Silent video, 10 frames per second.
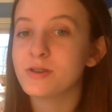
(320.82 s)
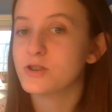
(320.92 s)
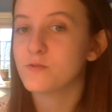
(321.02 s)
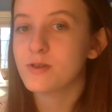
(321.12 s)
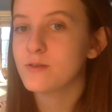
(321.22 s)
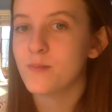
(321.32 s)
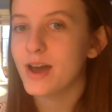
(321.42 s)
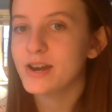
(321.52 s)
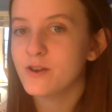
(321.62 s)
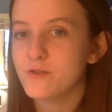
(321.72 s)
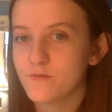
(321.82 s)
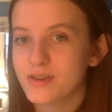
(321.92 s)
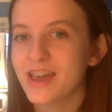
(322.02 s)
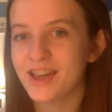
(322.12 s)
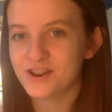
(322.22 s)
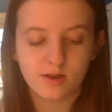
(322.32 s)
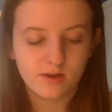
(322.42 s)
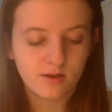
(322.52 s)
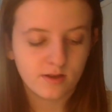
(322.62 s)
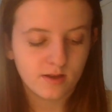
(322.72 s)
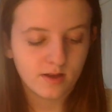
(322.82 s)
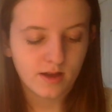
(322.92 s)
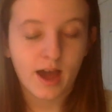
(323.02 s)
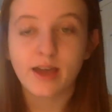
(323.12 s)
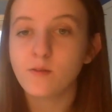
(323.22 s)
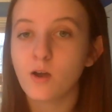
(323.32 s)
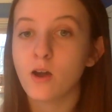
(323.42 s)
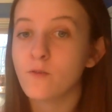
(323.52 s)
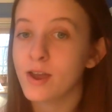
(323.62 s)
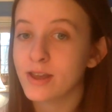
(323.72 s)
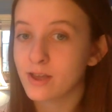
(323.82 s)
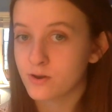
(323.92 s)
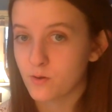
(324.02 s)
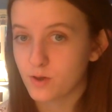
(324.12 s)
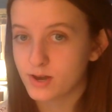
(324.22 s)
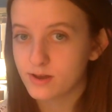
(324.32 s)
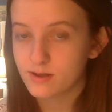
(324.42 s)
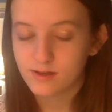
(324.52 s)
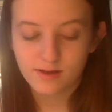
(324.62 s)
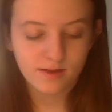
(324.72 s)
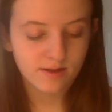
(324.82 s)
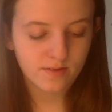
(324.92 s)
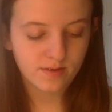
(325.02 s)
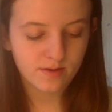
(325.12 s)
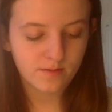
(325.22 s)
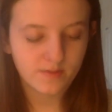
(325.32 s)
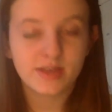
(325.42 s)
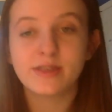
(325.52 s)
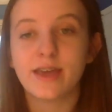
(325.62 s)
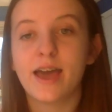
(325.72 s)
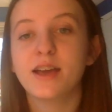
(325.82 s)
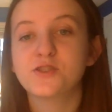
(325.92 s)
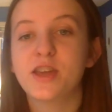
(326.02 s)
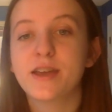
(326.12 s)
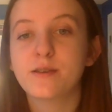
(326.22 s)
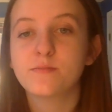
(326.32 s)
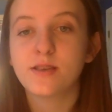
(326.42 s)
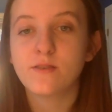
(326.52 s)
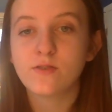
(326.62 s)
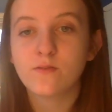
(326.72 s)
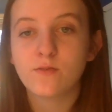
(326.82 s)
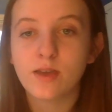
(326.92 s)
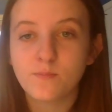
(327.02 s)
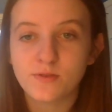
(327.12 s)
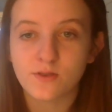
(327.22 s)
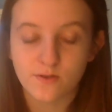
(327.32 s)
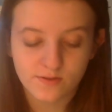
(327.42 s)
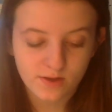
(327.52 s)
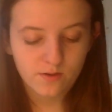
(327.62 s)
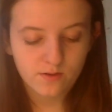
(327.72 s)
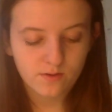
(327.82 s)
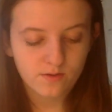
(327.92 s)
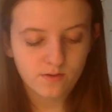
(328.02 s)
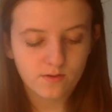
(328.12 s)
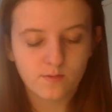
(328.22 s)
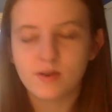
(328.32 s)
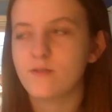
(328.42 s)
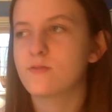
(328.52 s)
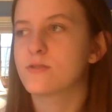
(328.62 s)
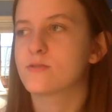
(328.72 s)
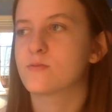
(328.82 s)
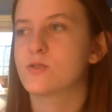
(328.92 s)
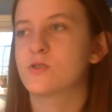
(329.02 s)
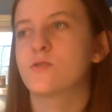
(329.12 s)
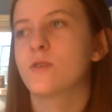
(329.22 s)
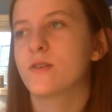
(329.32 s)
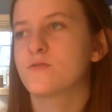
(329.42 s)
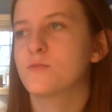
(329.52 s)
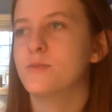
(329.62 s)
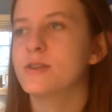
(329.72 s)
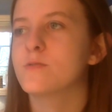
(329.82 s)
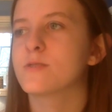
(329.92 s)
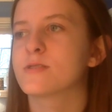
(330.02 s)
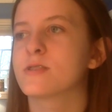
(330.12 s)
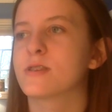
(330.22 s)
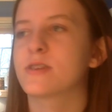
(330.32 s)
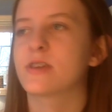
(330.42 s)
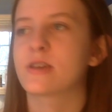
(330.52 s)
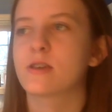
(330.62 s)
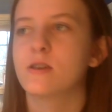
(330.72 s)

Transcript: to read my notifications. I am already annoyed. Then the hashtag obsessive hipsters, or whatever they switched to after Biddy wasn't a thing,